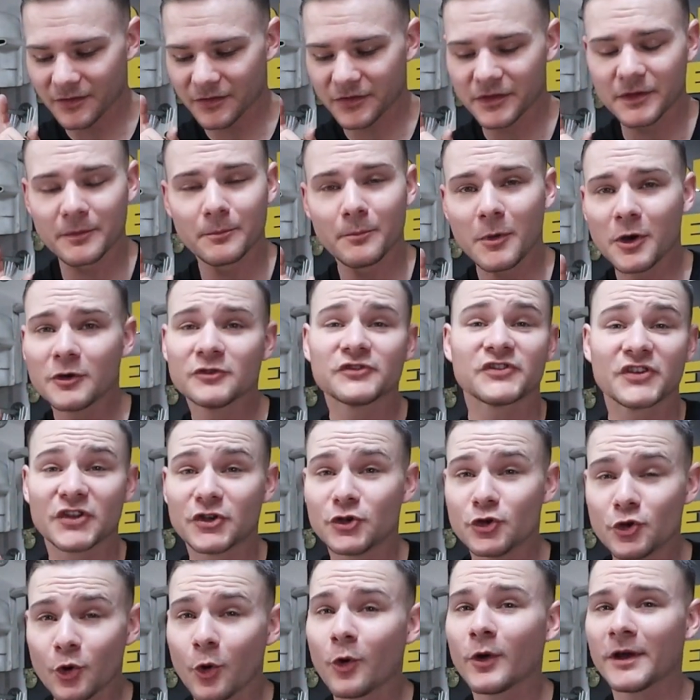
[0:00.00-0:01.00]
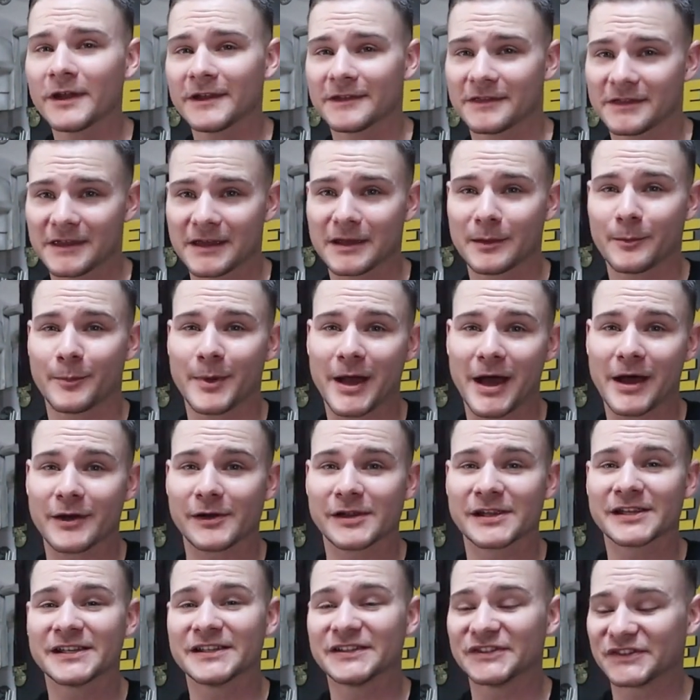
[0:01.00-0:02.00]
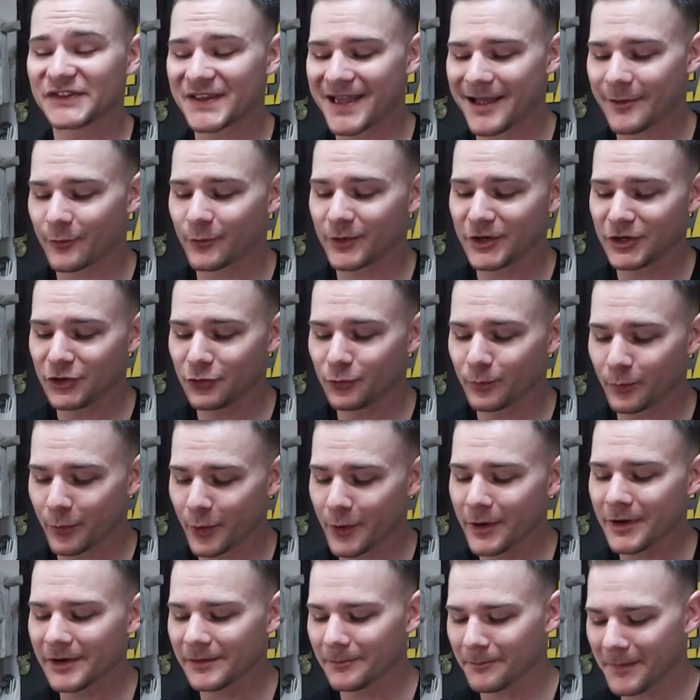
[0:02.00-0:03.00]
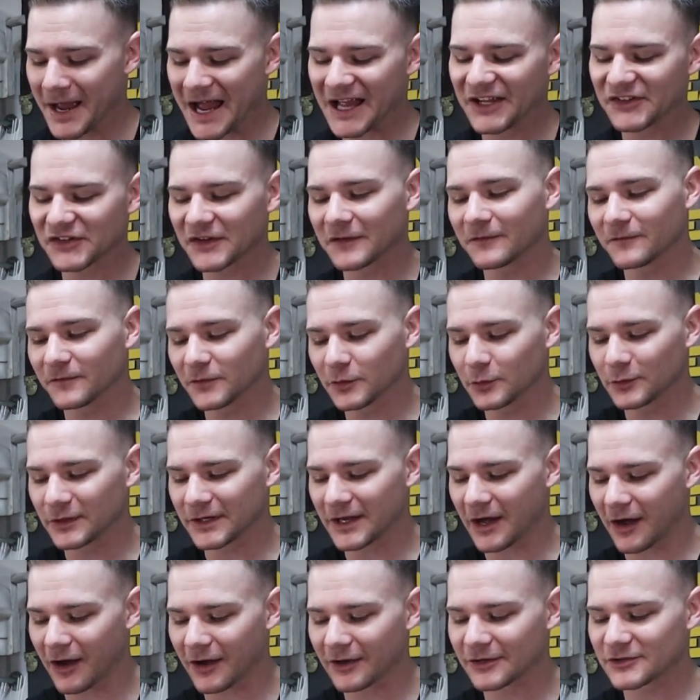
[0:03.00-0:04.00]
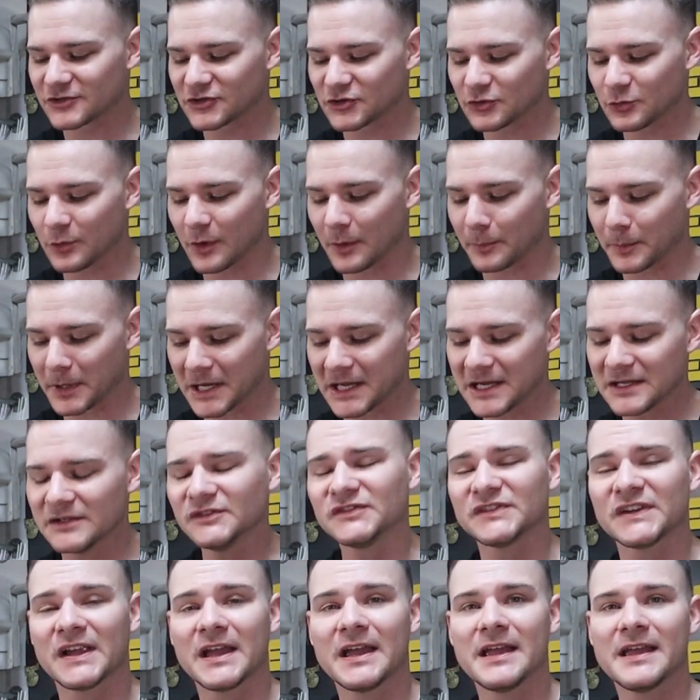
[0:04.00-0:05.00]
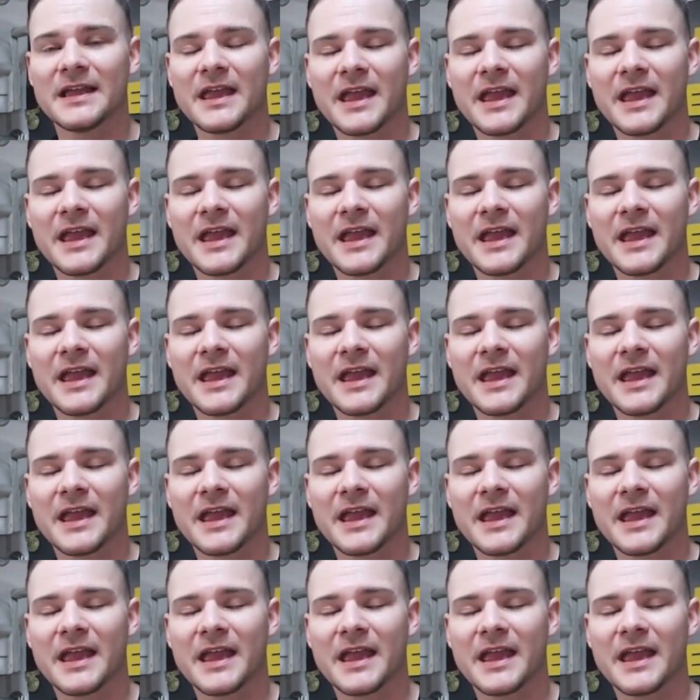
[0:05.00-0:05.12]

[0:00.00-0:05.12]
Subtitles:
The most annoying thing about it is that when you put masking fluid onto a piece